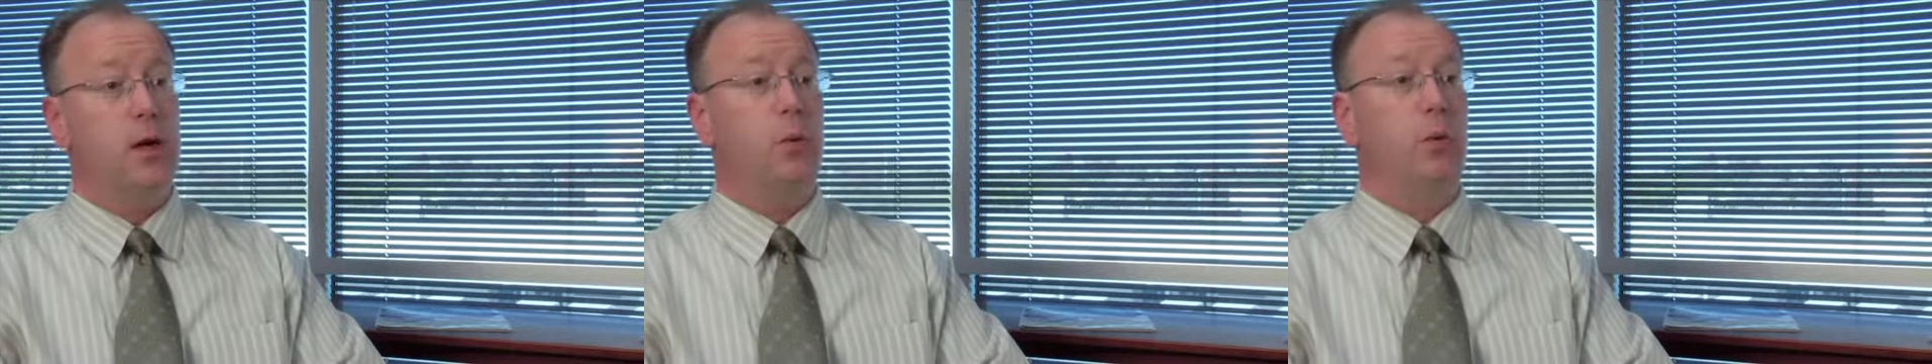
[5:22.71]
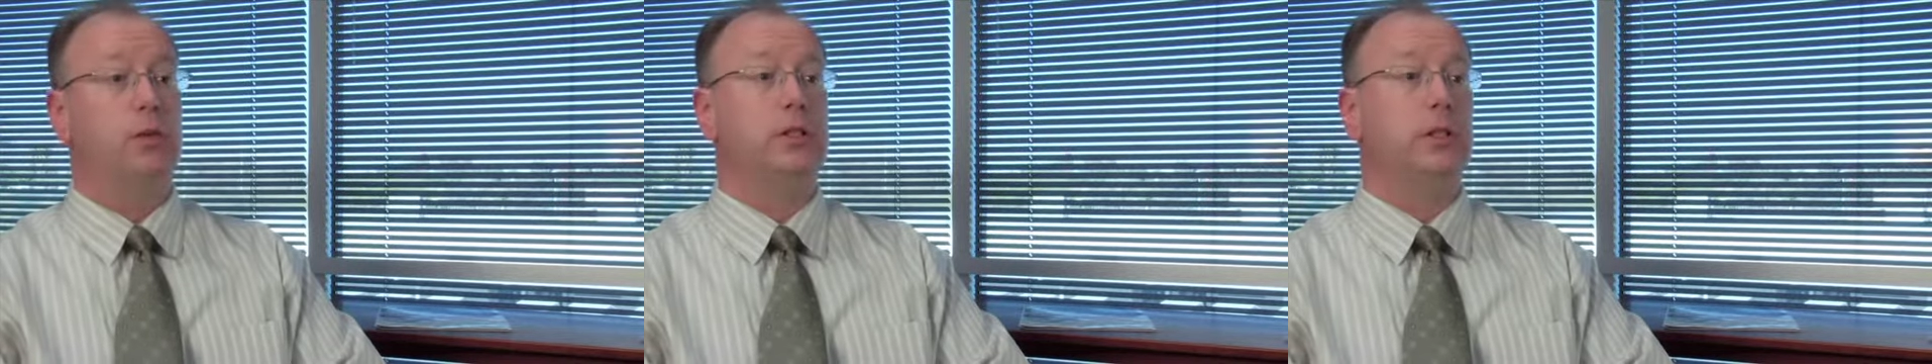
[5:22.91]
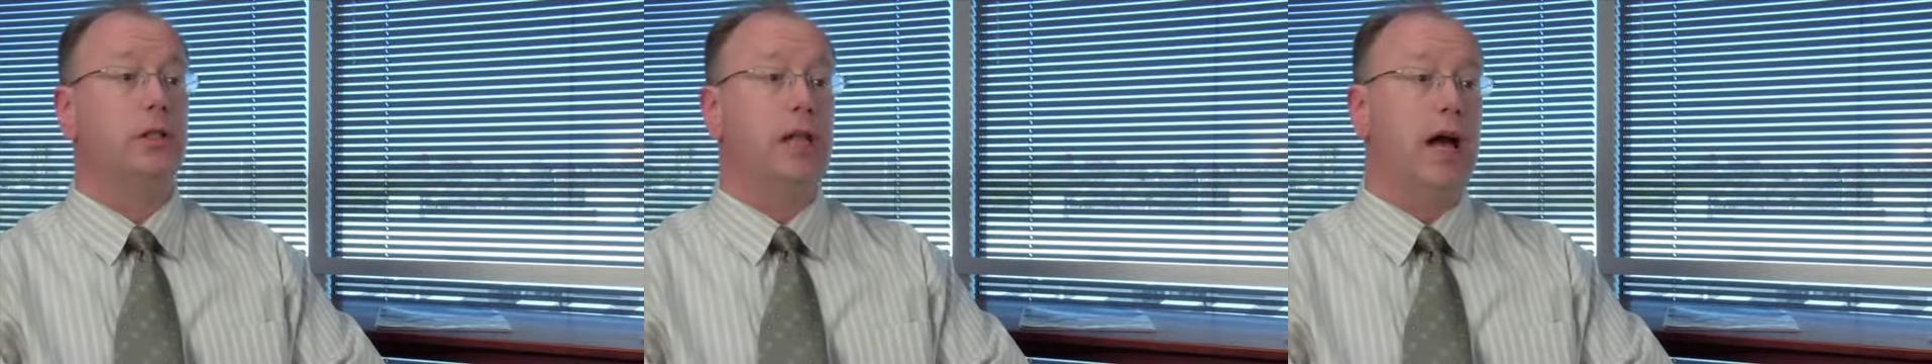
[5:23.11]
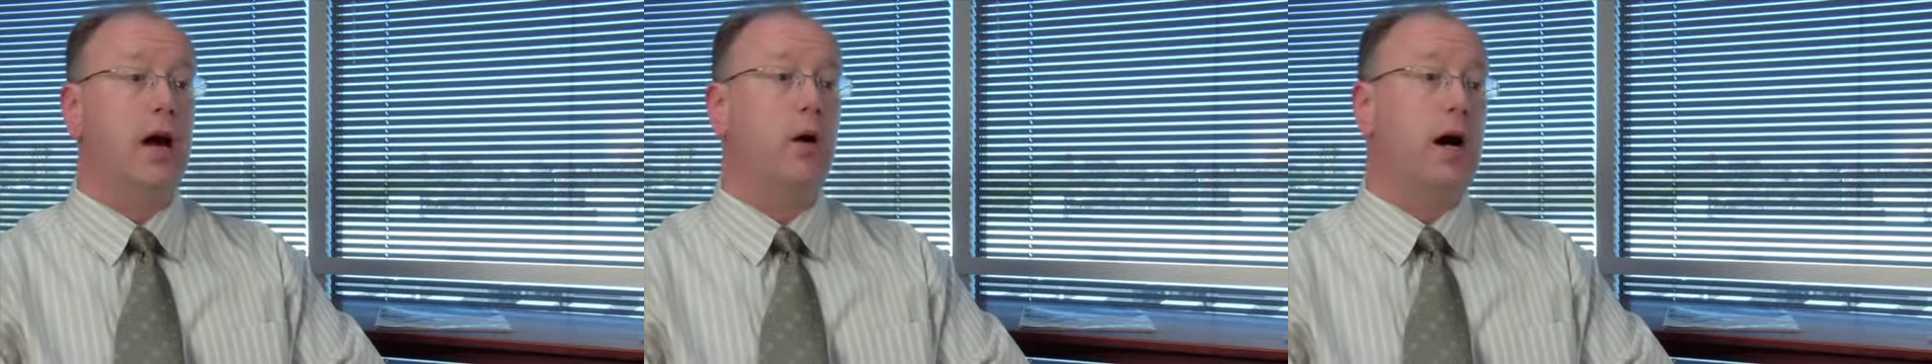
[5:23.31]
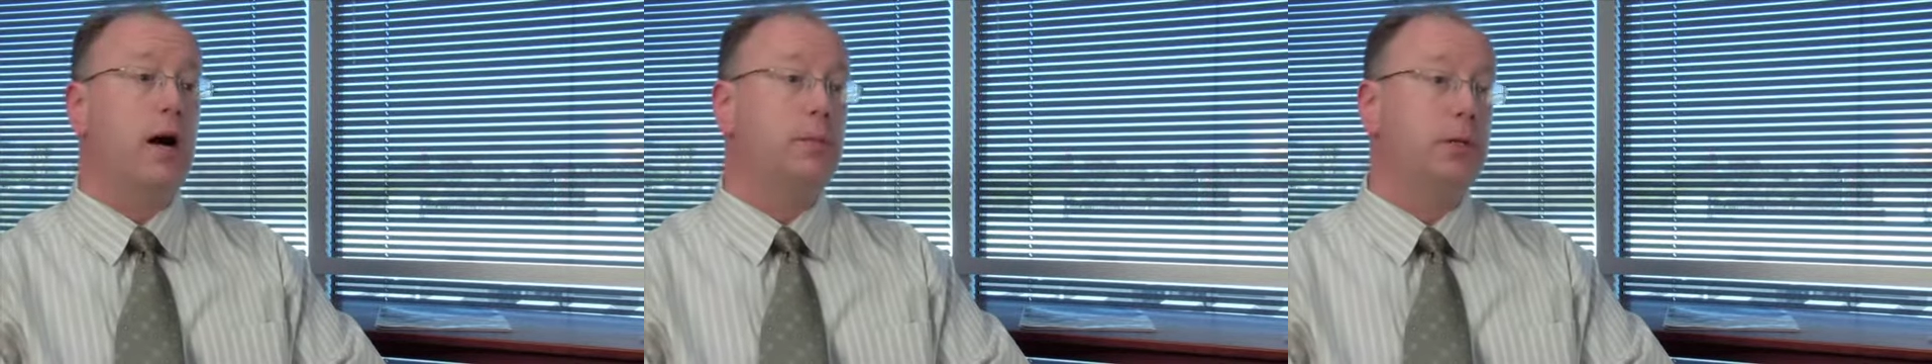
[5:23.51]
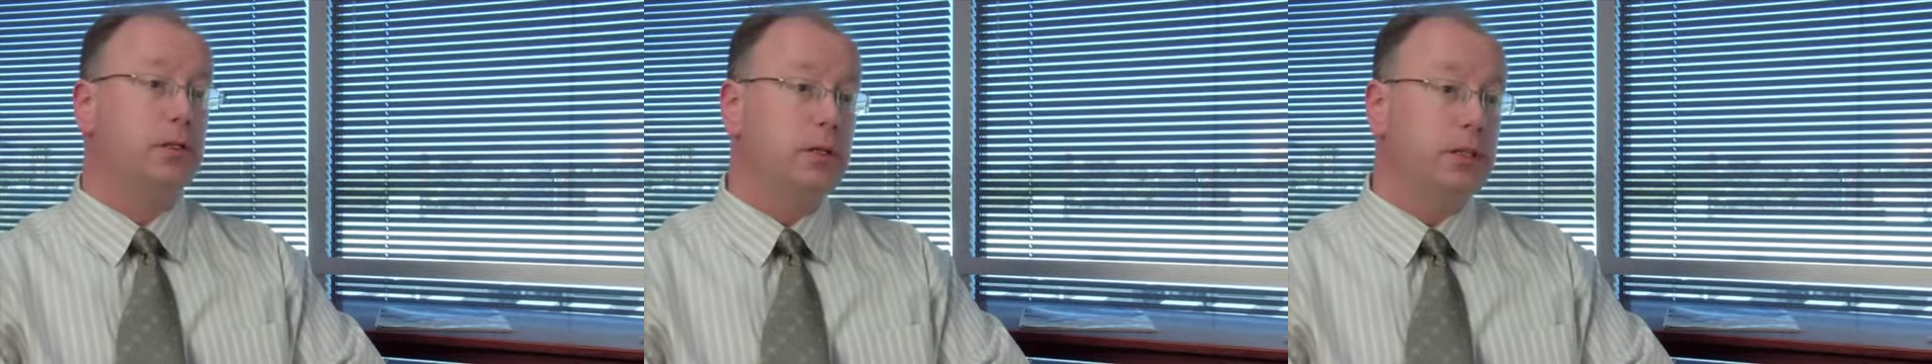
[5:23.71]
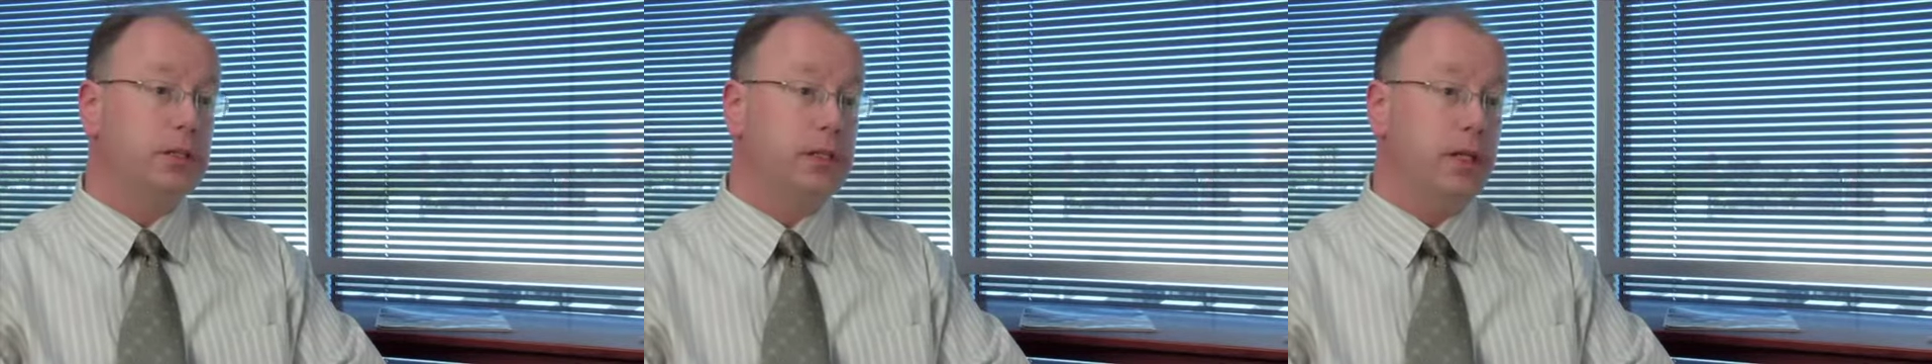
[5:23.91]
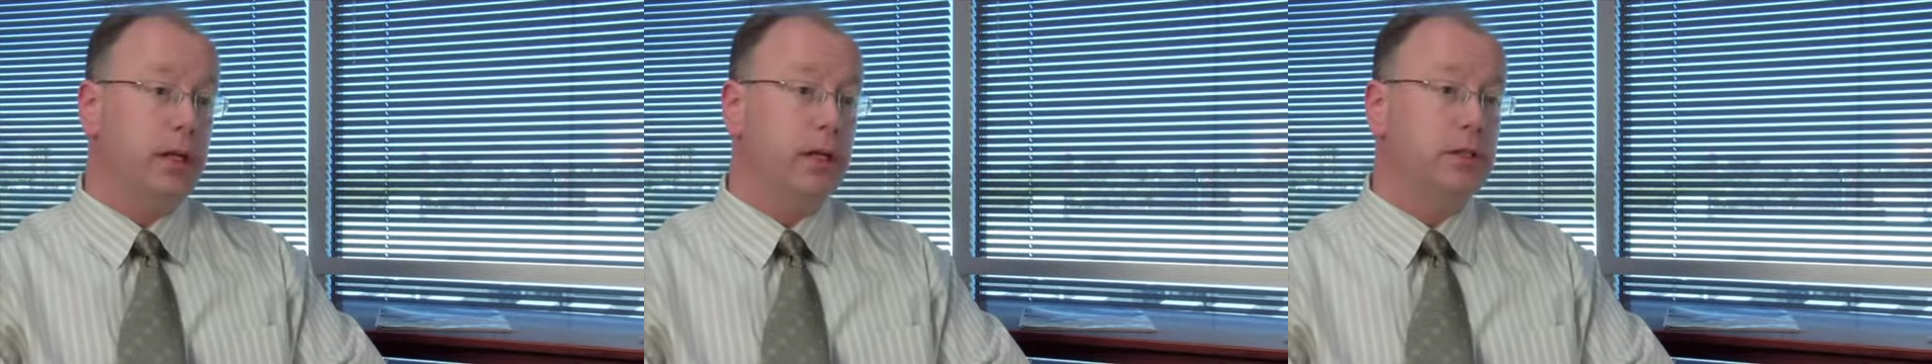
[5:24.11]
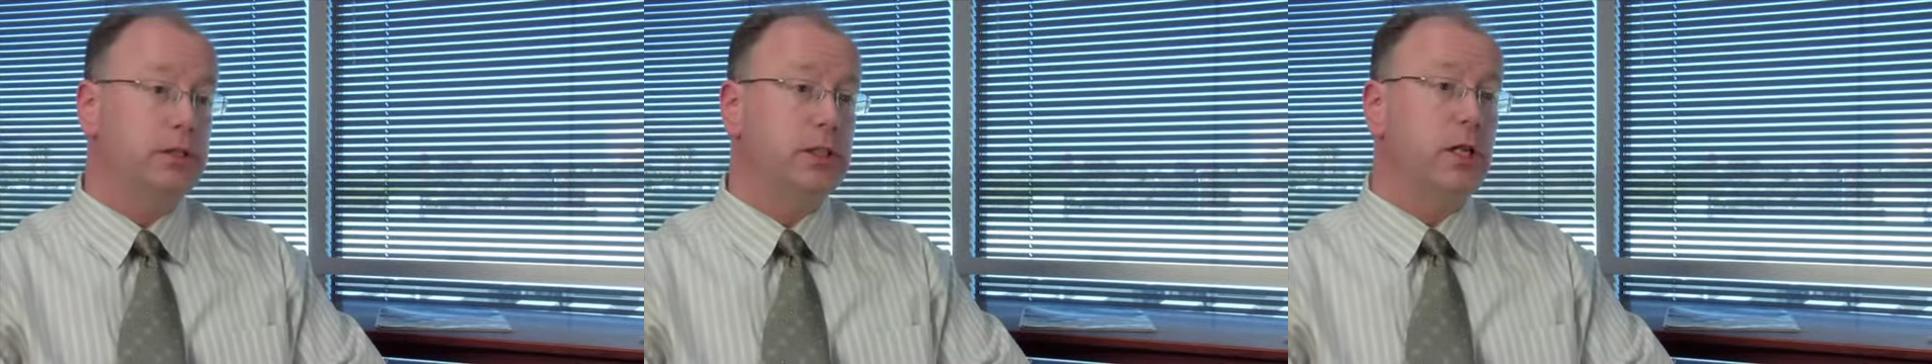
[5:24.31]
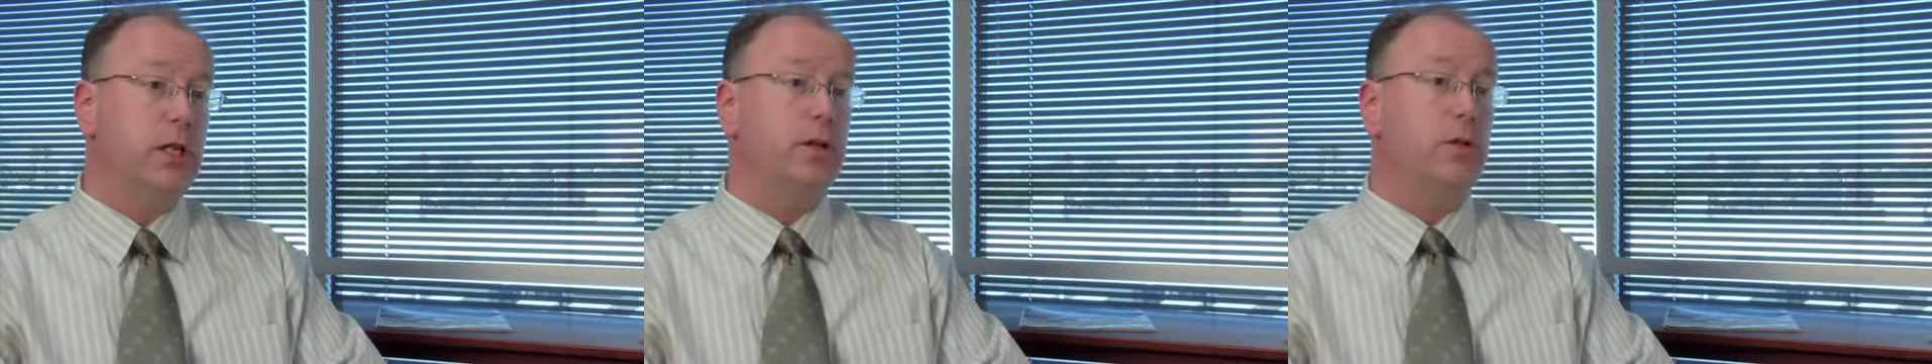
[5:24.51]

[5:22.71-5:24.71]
which allow optical engineers